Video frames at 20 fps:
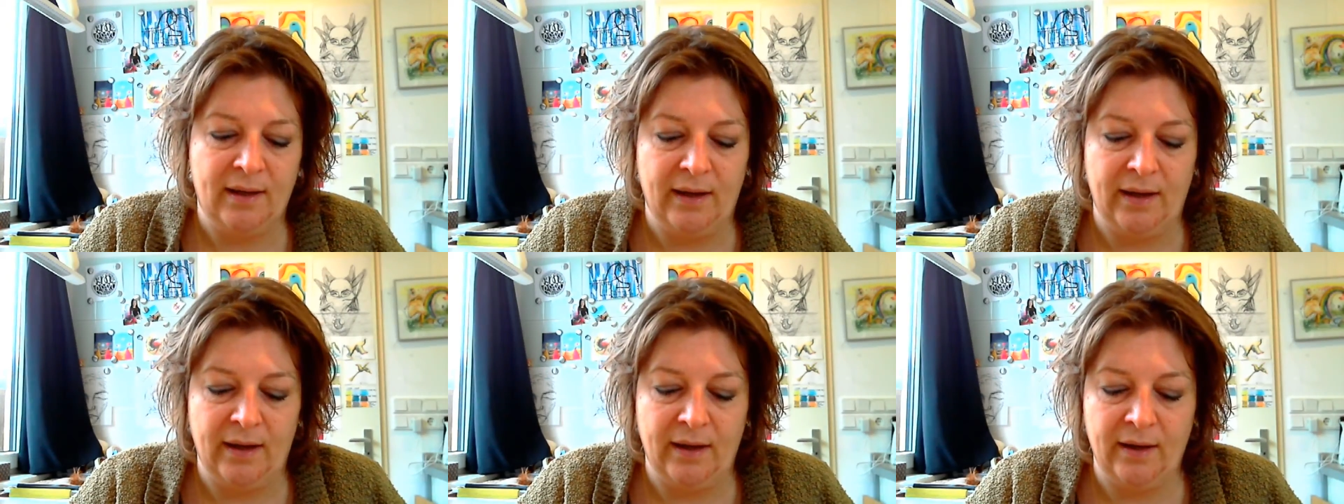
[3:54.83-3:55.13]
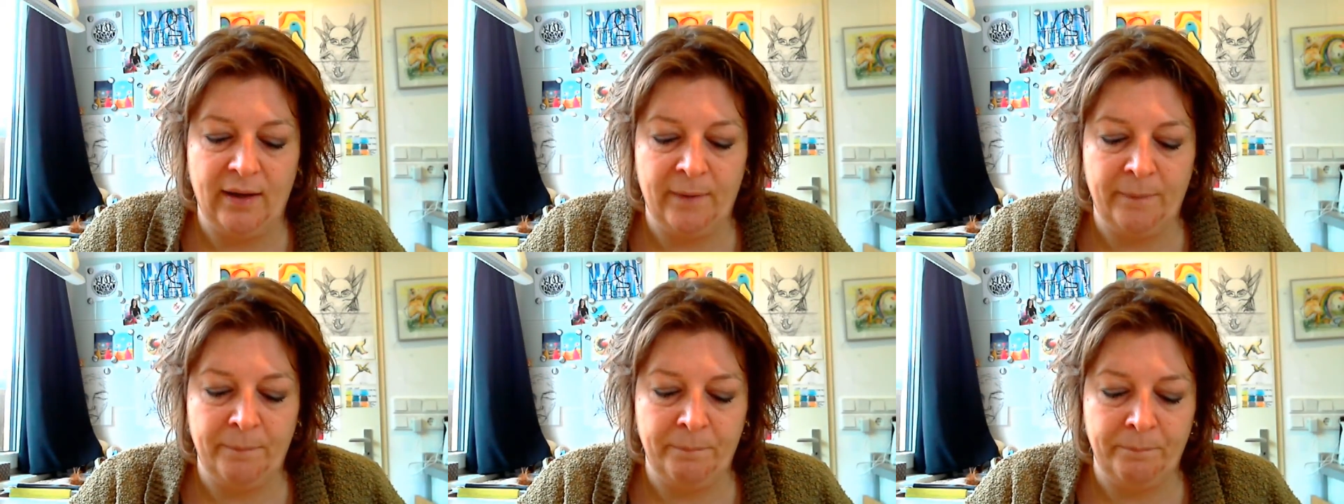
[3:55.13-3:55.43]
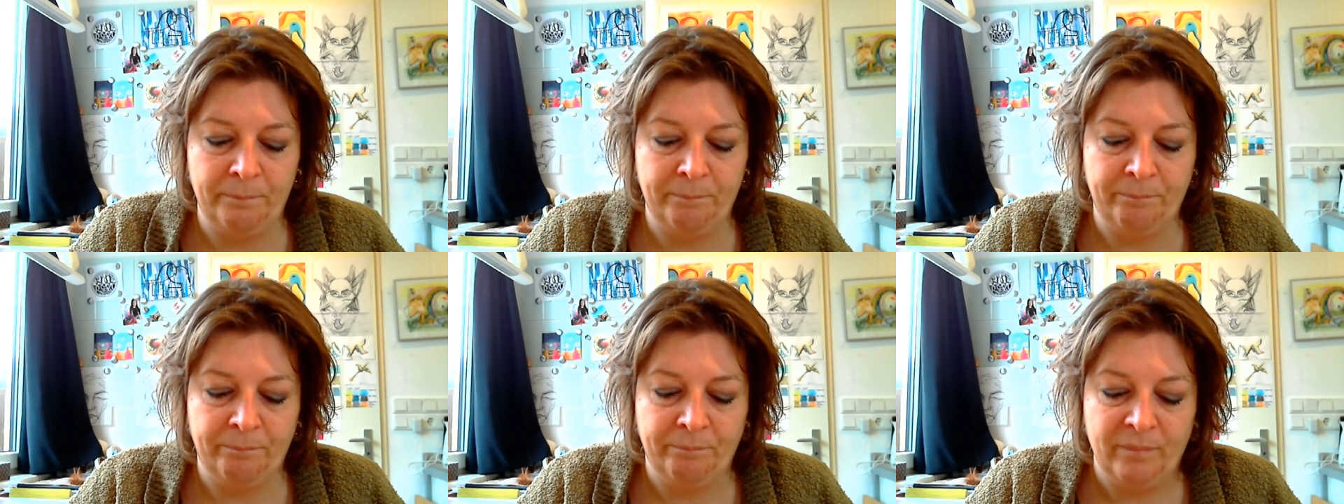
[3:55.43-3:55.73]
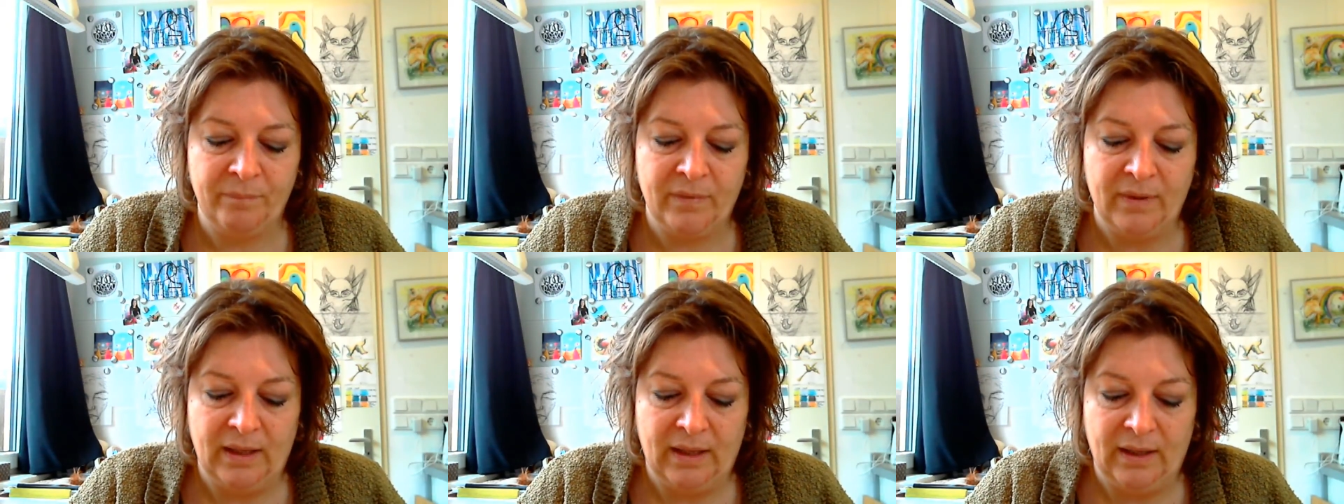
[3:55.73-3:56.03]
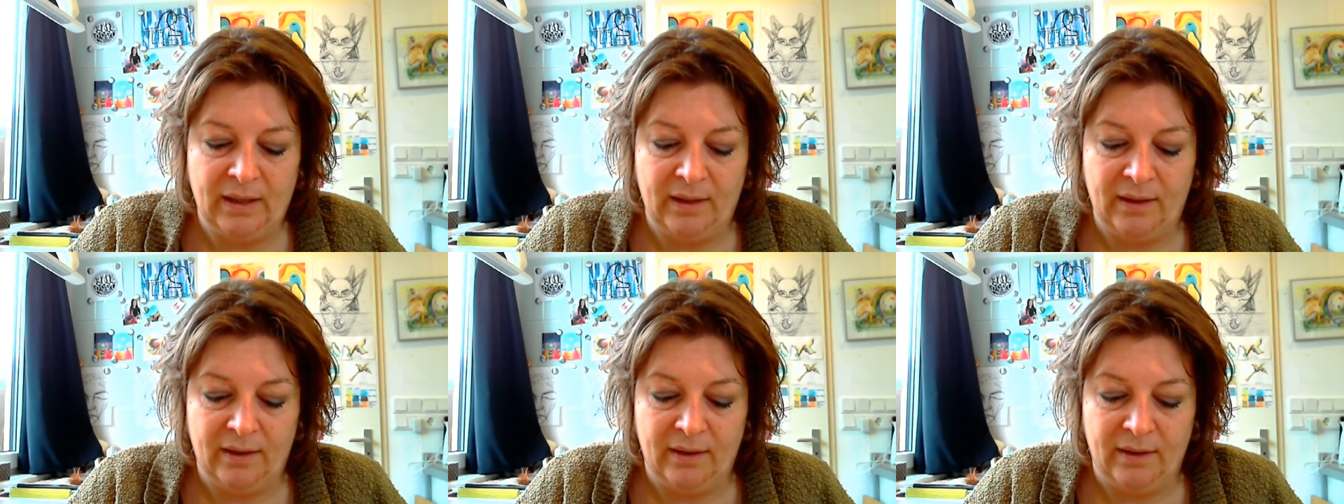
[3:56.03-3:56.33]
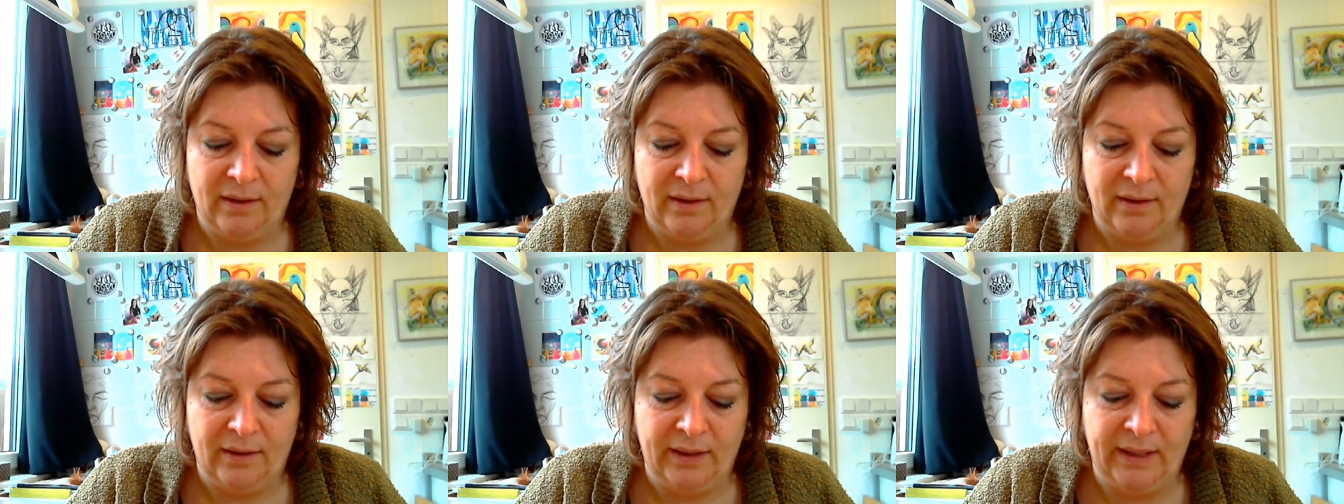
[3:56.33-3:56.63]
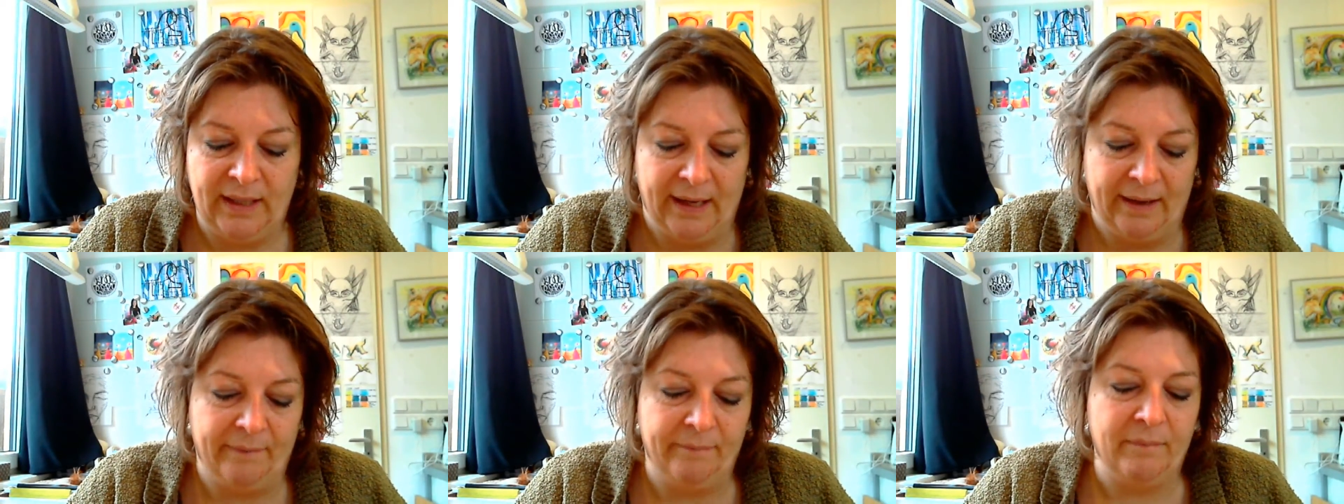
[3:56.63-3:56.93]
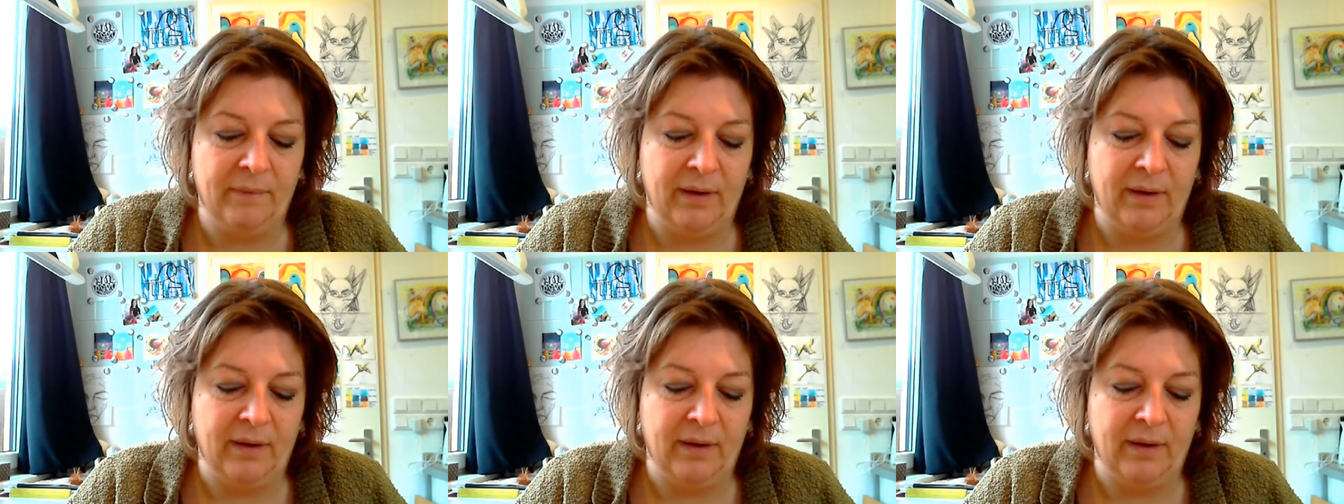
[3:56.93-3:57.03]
Yeah,